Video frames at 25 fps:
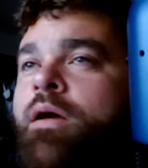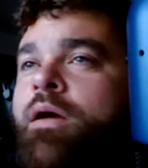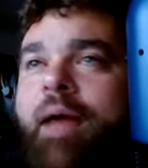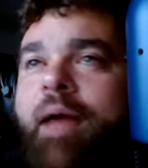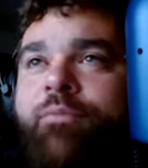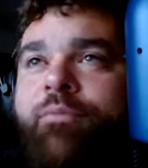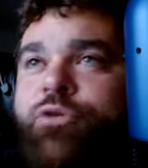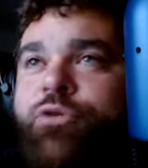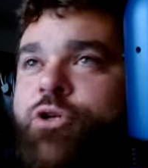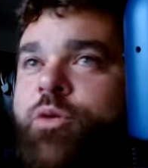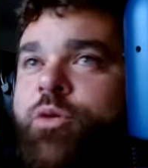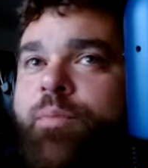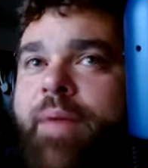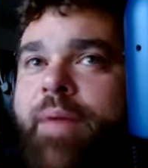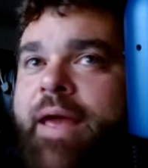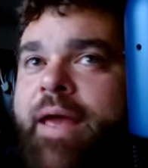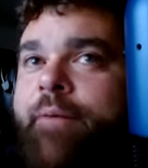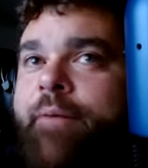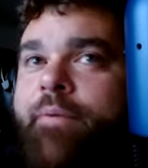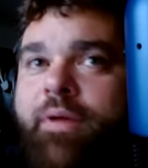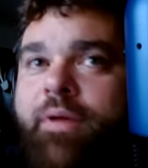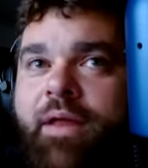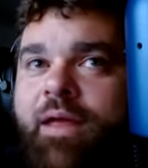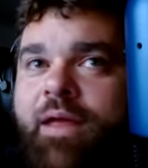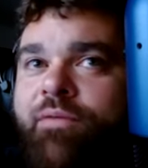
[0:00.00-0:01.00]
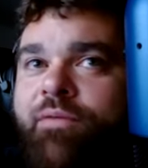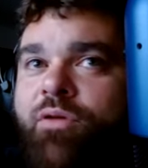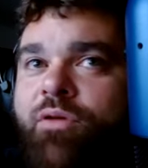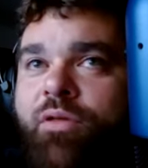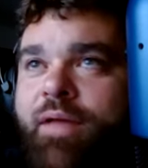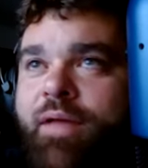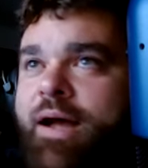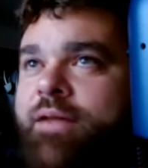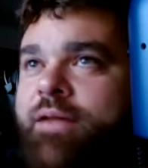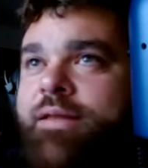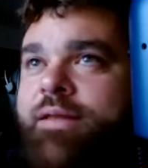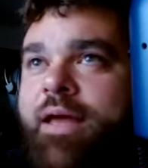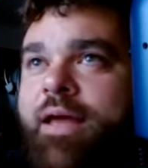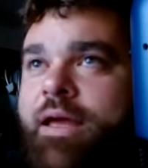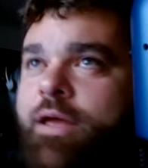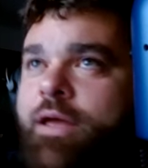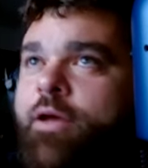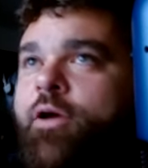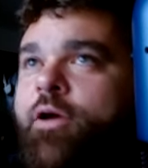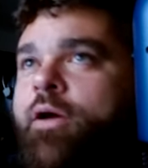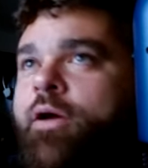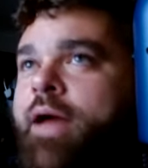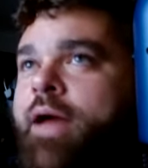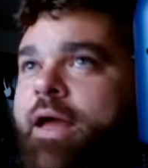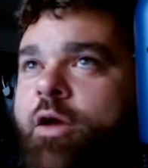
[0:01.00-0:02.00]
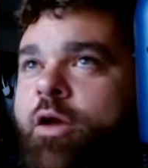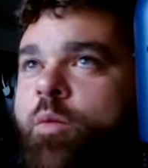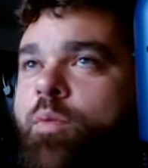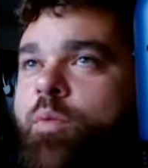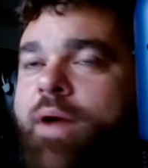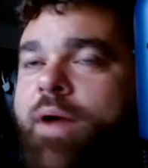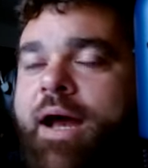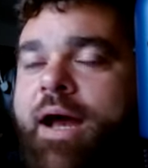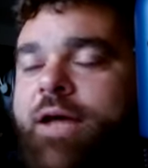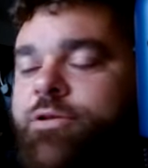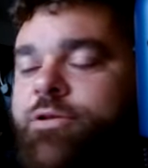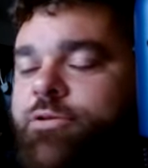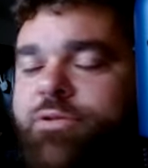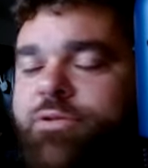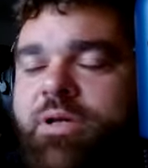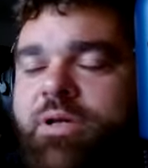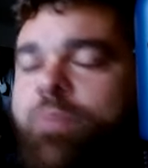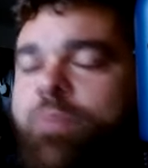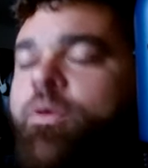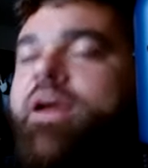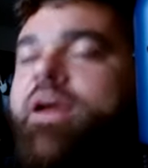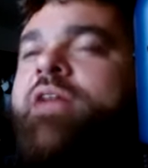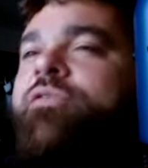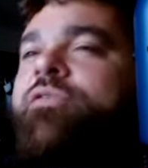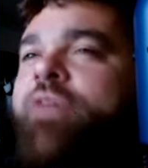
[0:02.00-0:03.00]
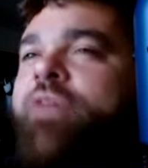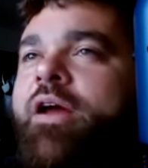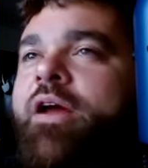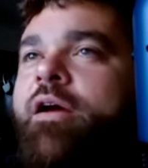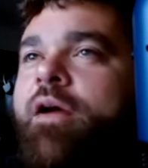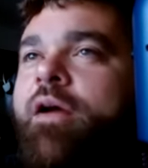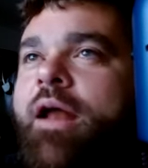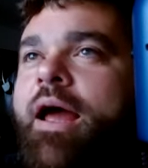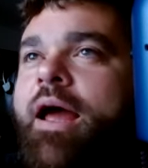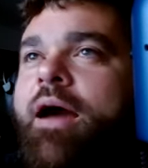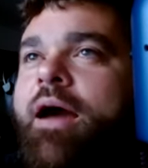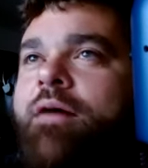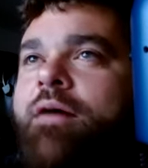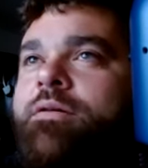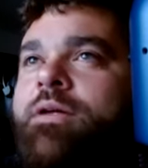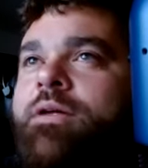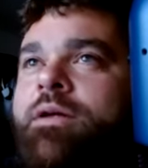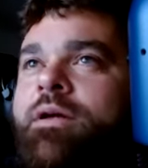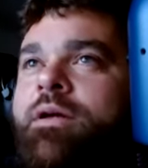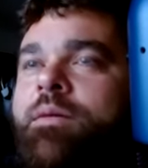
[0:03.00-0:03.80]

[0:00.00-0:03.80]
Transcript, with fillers: I'm sure Ben would give you like that year annual price or something. We could figure it out.